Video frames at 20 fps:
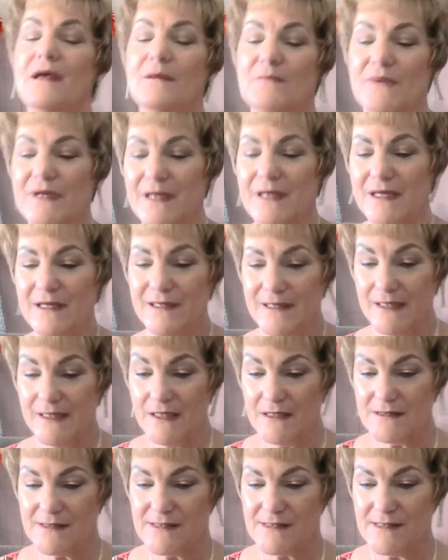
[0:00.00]
But he
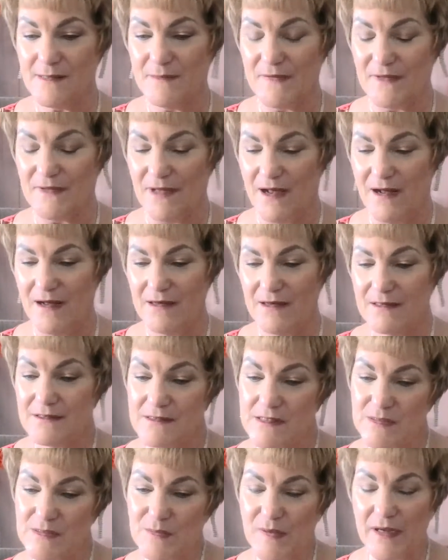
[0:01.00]
eats some of the
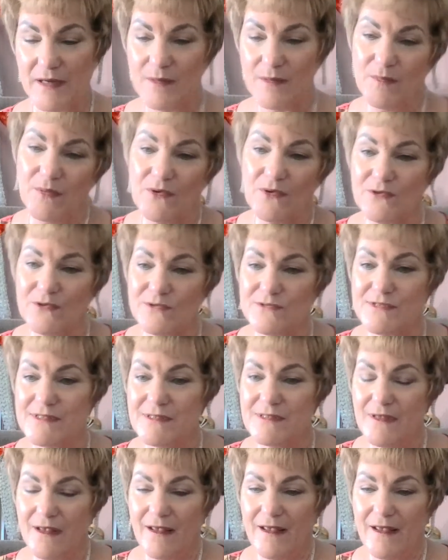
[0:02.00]
hottest peppers